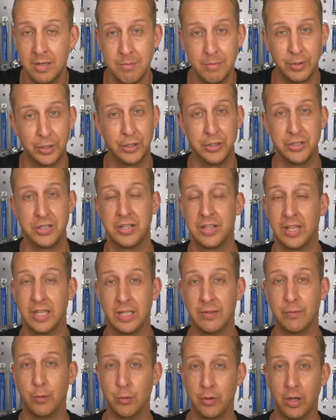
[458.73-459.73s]
because you
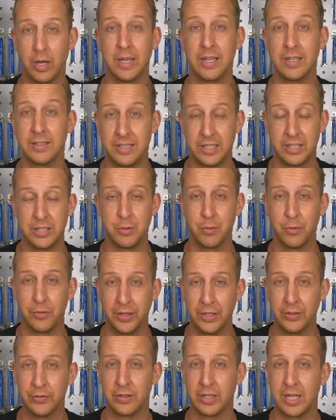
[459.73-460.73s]
think of all the additional
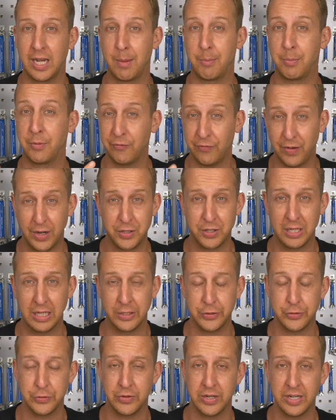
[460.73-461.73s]
things that can happen facial
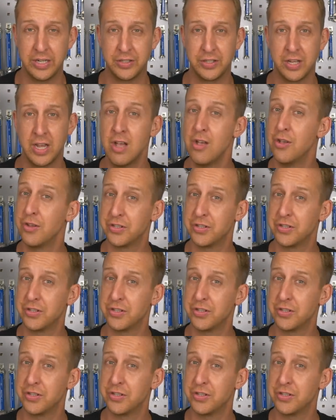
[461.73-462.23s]
injuries,